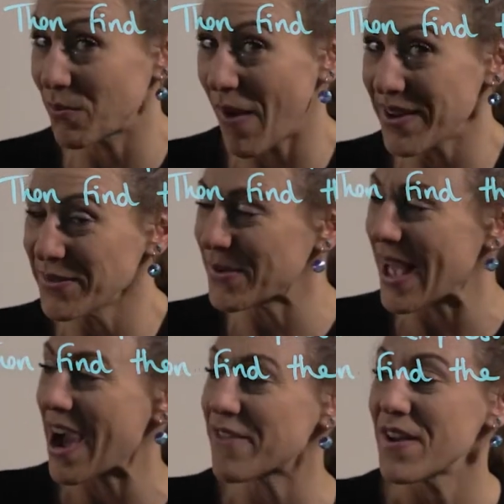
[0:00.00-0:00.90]
one, we
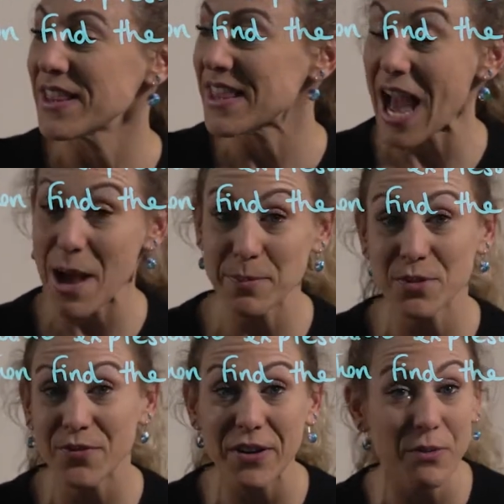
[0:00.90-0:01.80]
have the
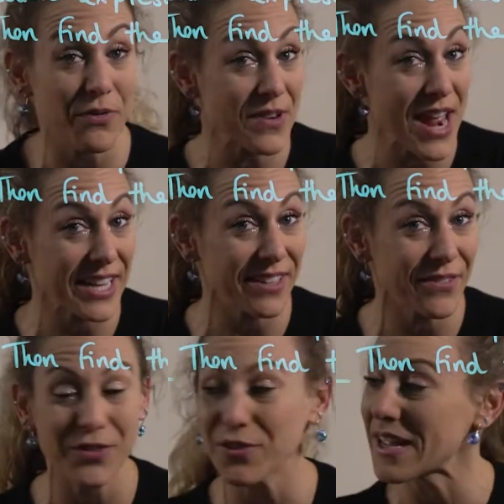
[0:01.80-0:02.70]
absolute value of
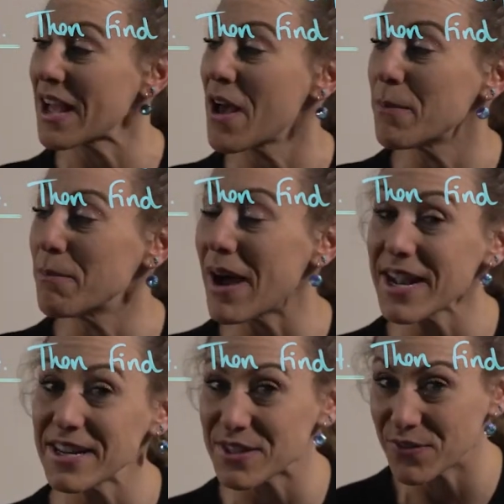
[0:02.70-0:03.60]
negative three
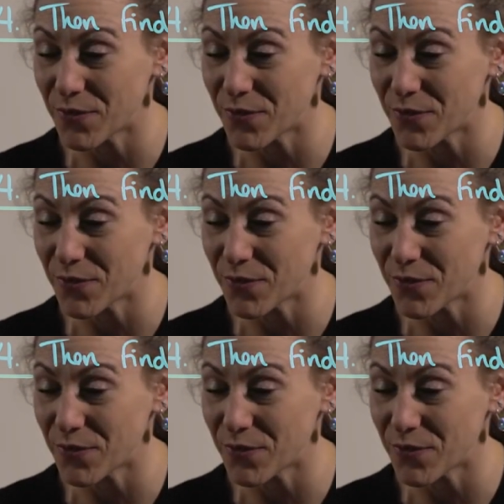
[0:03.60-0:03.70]
minus